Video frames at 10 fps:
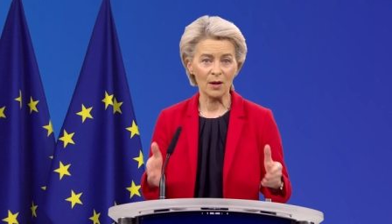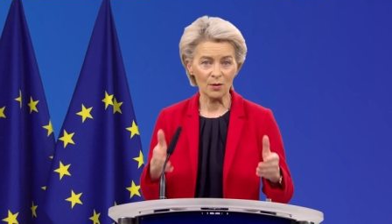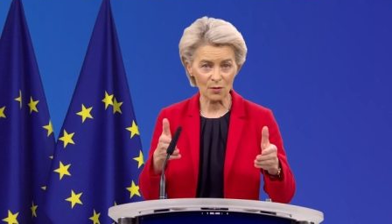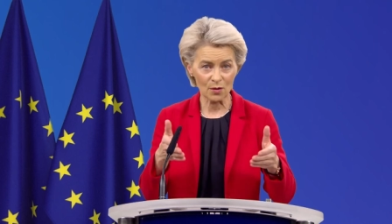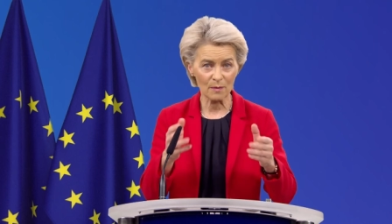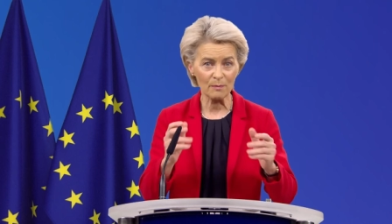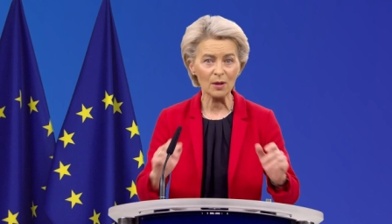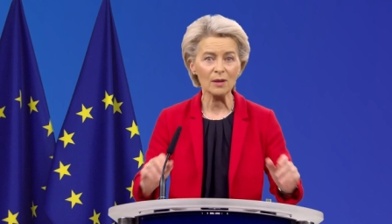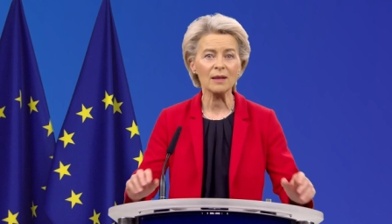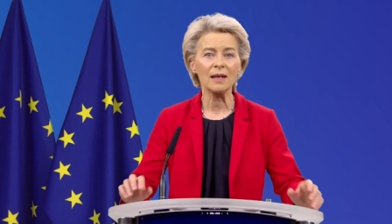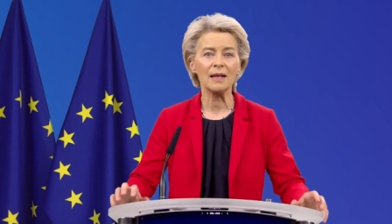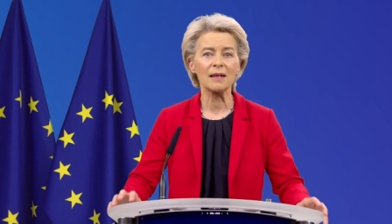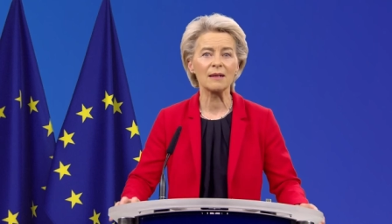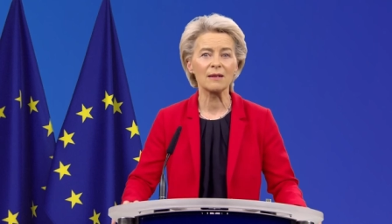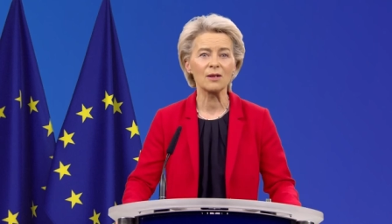to
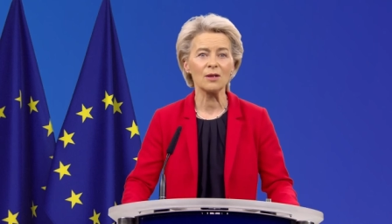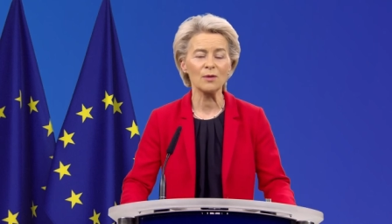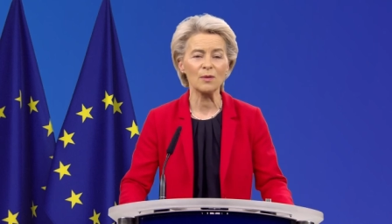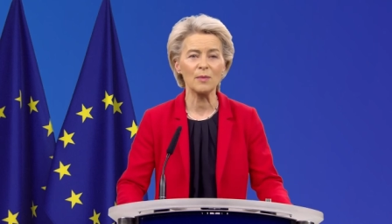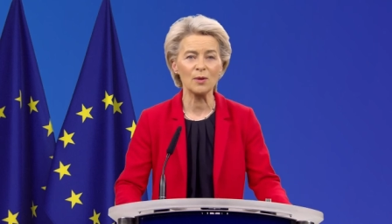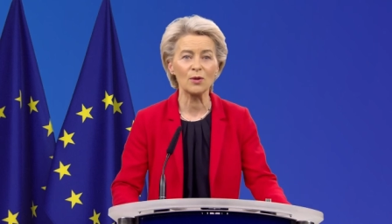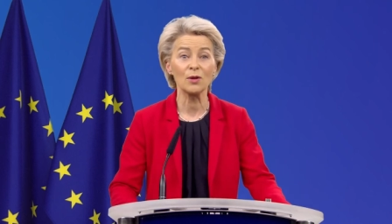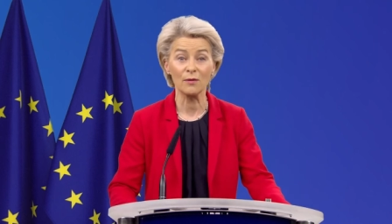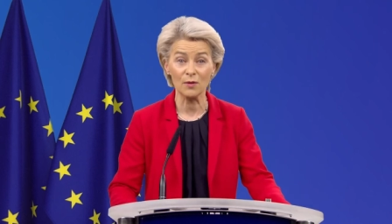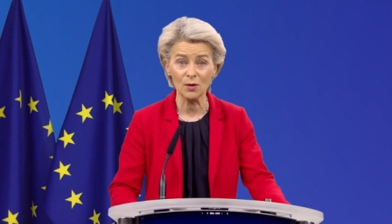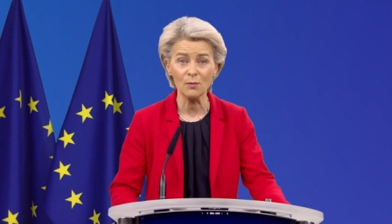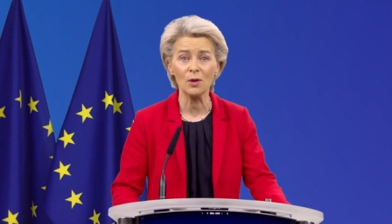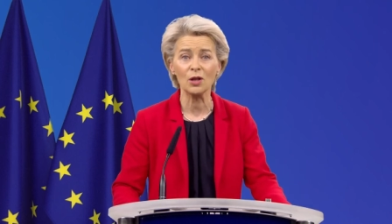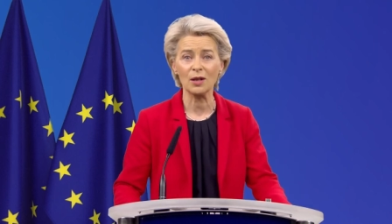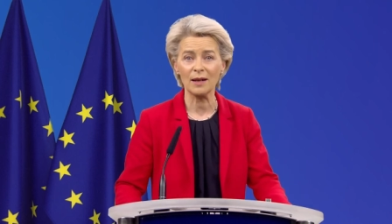spotlight the contribution of
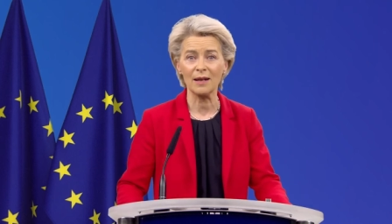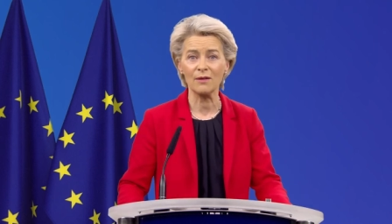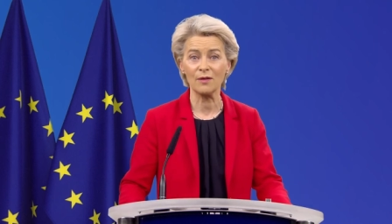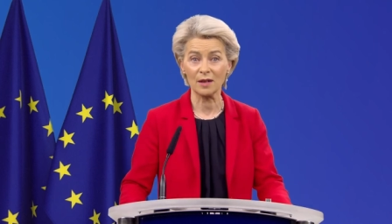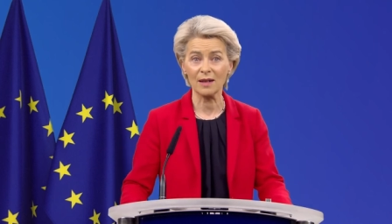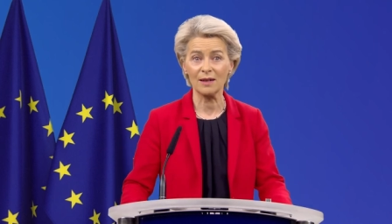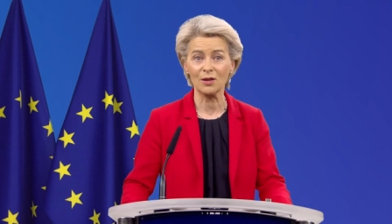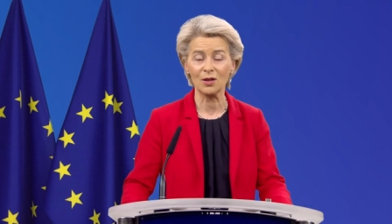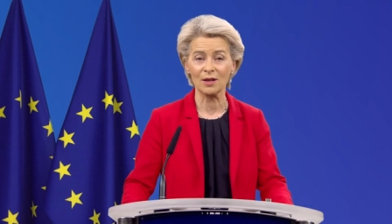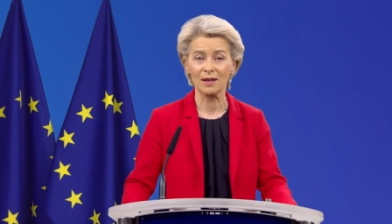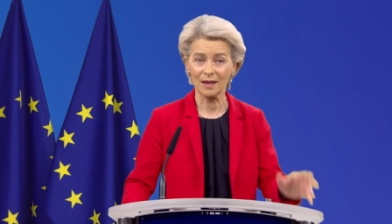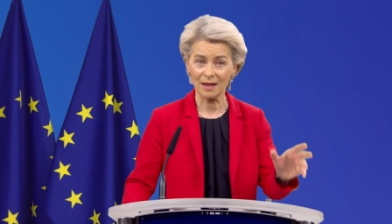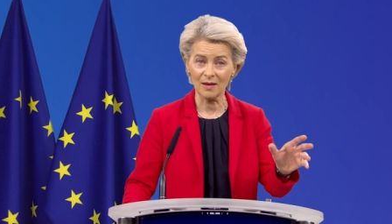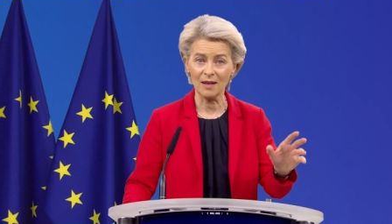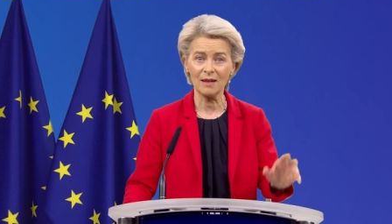Jewish life and culture
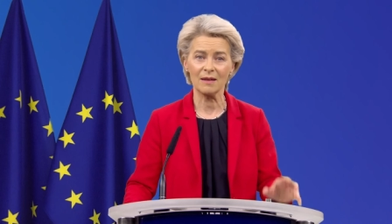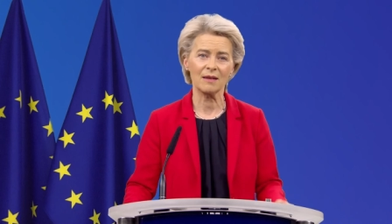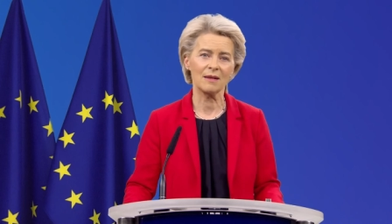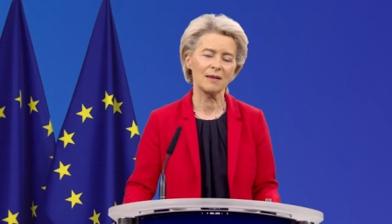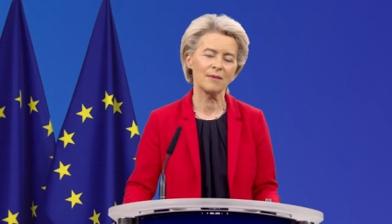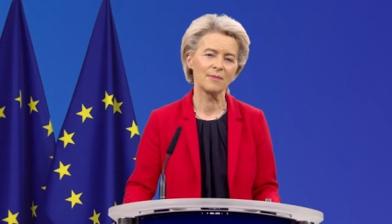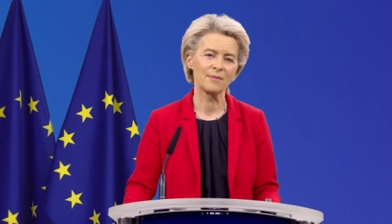in their city.